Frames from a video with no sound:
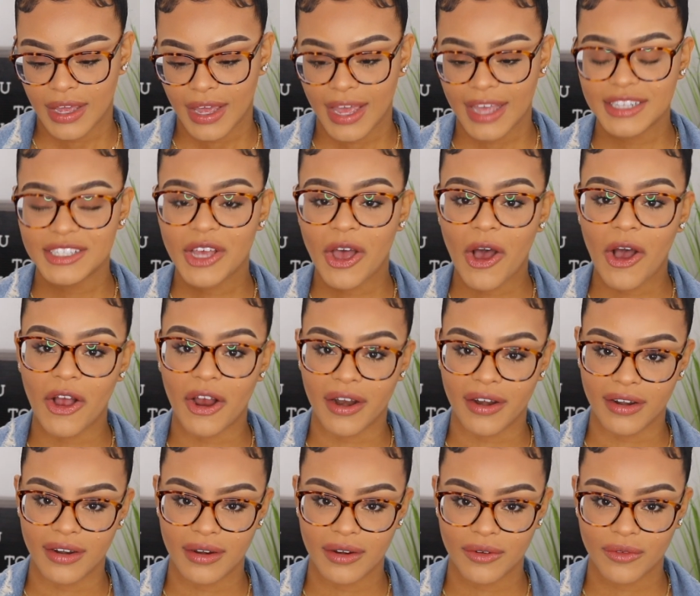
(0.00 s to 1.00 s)
it's
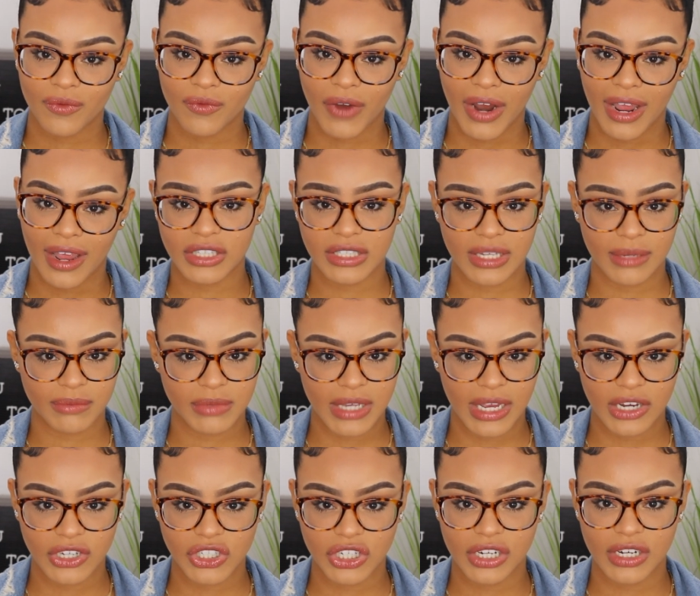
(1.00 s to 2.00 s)
hard, right?
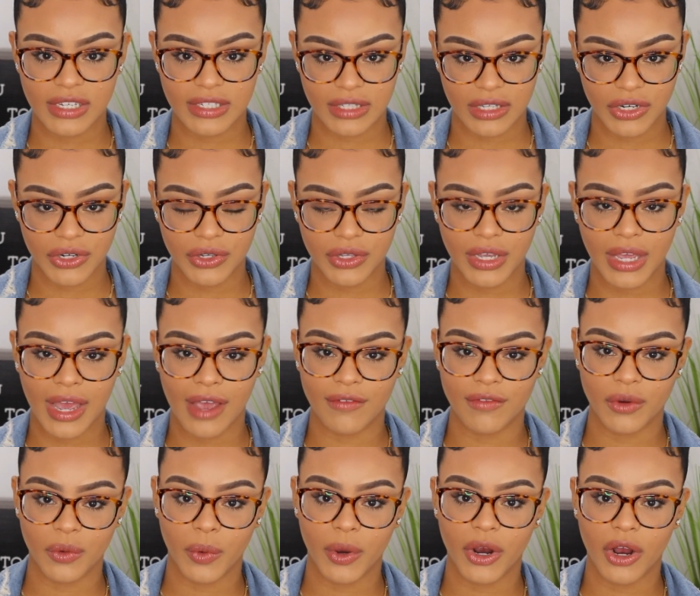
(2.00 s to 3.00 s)
Temptation is literally
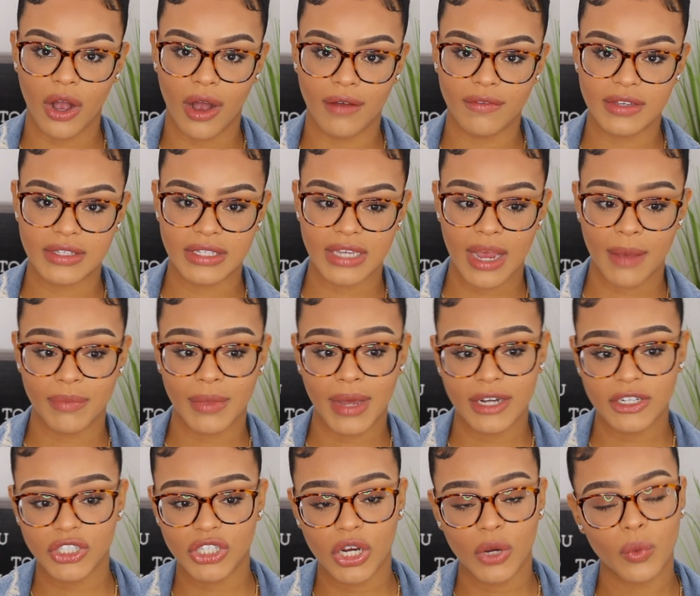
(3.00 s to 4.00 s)
everywhere. Obviously, I'm
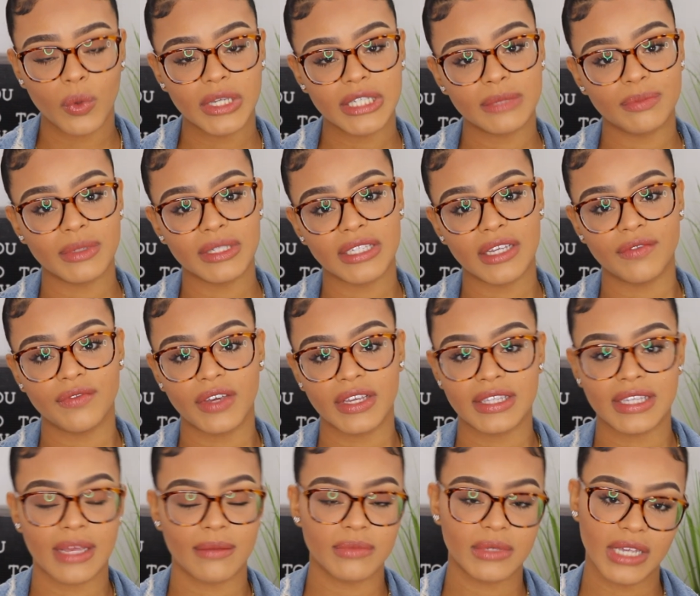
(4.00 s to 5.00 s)
not sure what
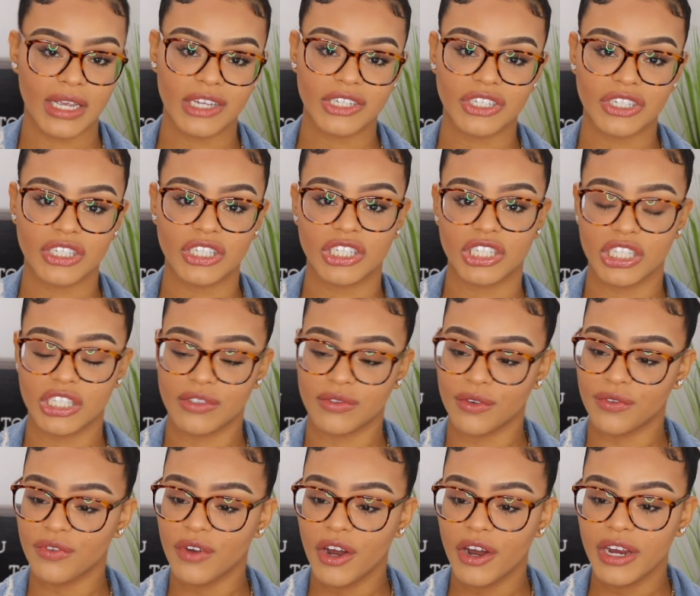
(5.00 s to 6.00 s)
specific temptations she's
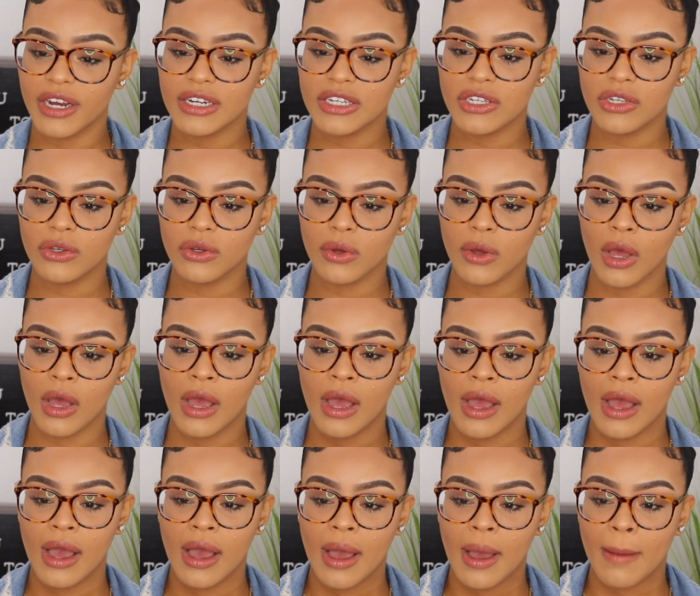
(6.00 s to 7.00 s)
referring to,
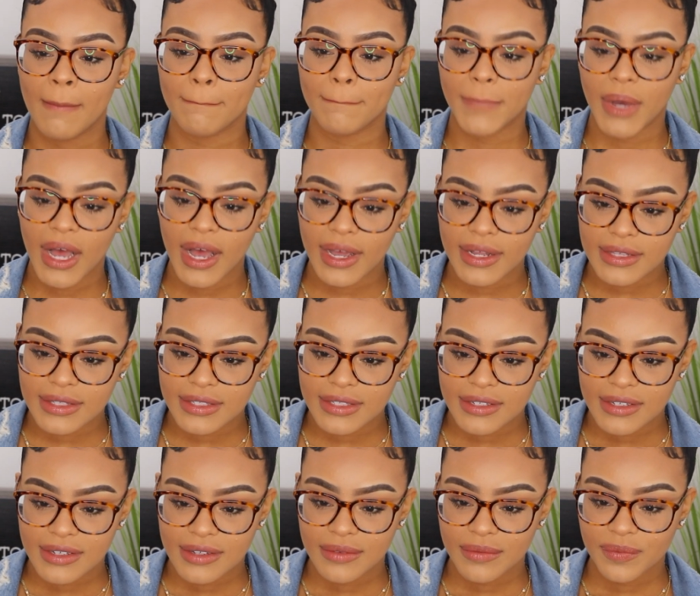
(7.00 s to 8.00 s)
but
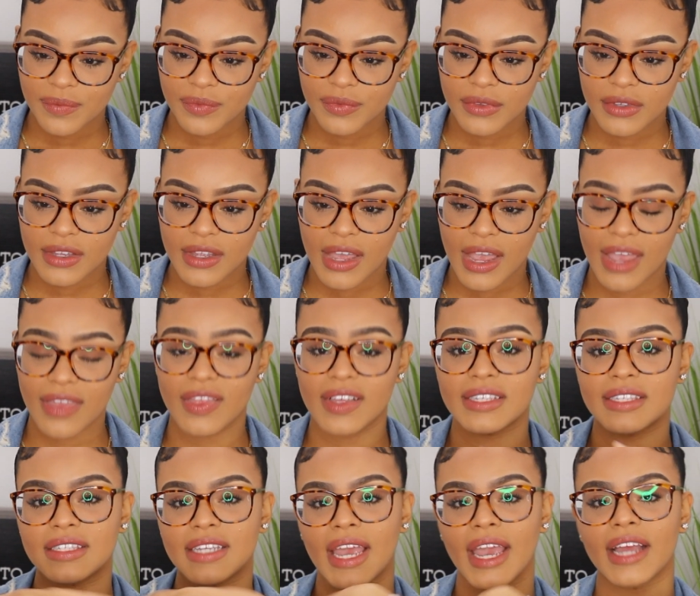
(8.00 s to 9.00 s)
in the
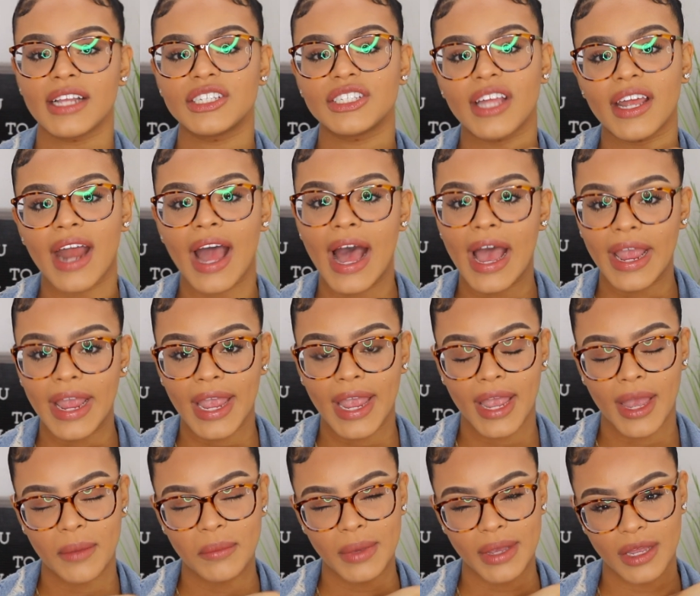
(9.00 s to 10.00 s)
stage that I
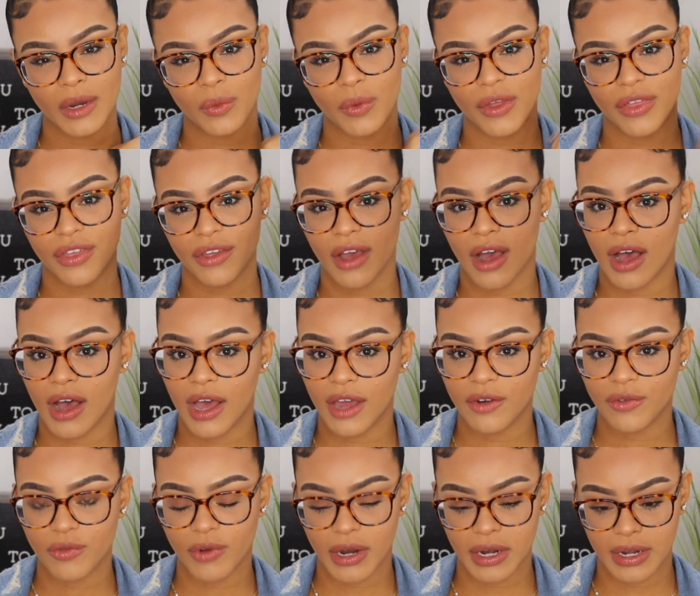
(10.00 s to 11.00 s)
am in with
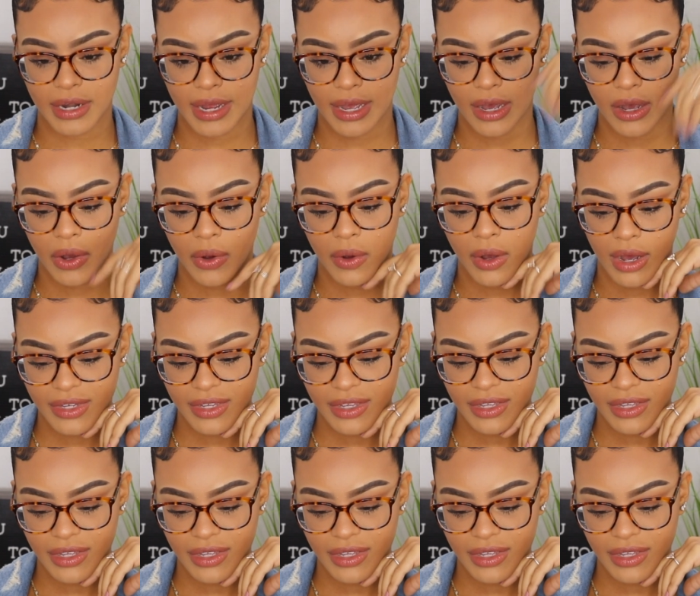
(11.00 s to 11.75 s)
God right now,